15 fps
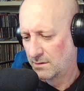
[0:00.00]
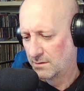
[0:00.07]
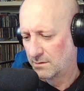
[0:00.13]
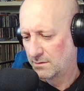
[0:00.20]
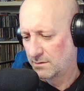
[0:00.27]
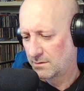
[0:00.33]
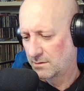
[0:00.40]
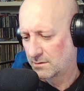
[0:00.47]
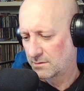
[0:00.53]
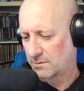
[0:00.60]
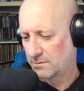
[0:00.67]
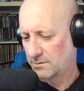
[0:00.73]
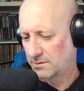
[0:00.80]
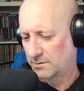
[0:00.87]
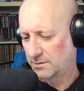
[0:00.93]
it
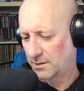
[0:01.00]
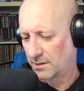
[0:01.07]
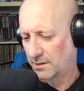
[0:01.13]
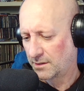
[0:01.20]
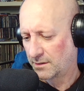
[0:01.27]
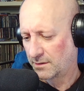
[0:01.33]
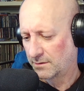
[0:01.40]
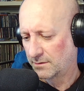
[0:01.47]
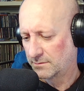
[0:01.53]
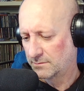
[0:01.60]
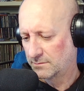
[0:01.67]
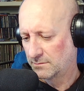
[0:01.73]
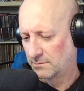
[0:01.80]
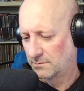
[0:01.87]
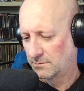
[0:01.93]
doesn't say.
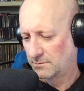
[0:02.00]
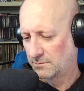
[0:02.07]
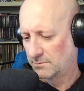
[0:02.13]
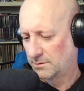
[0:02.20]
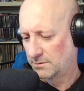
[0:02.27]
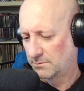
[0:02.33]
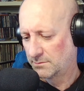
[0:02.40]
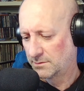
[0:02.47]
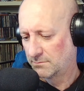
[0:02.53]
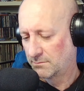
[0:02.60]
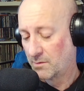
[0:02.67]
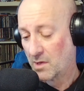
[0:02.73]
Hmm.